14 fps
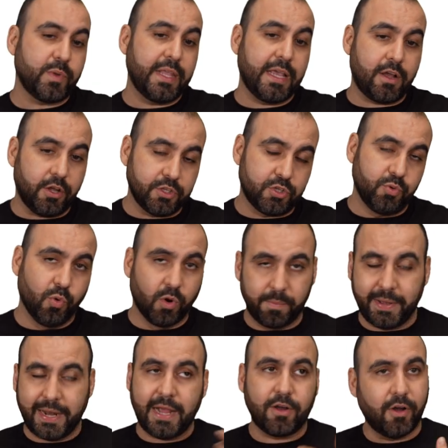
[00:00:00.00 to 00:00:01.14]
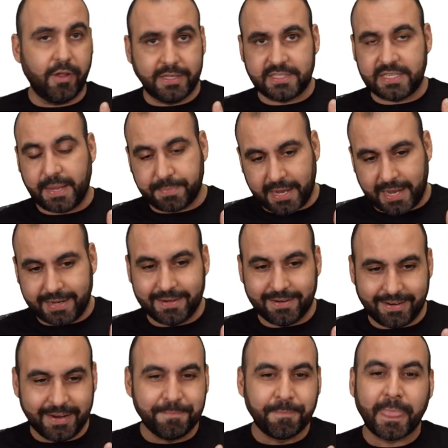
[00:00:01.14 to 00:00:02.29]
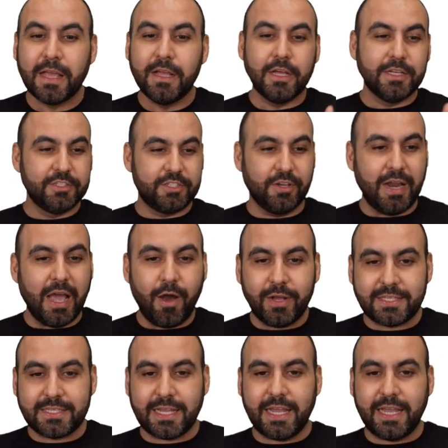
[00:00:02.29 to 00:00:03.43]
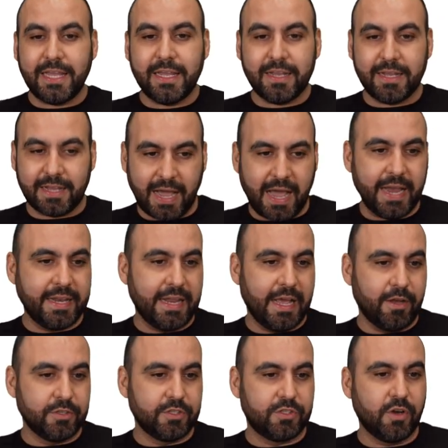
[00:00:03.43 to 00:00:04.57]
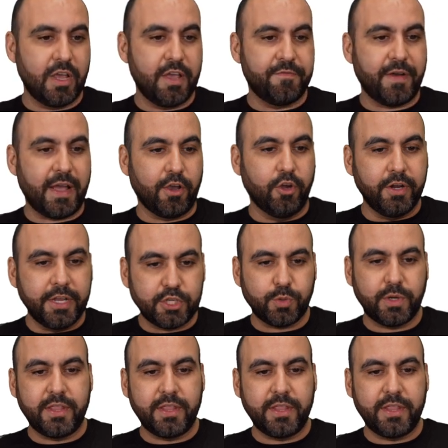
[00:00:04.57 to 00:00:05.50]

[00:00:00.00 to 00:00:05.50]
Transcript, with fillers: one they called tour, but I call it step guide, all right? So now it's a guide now. So if I go to each one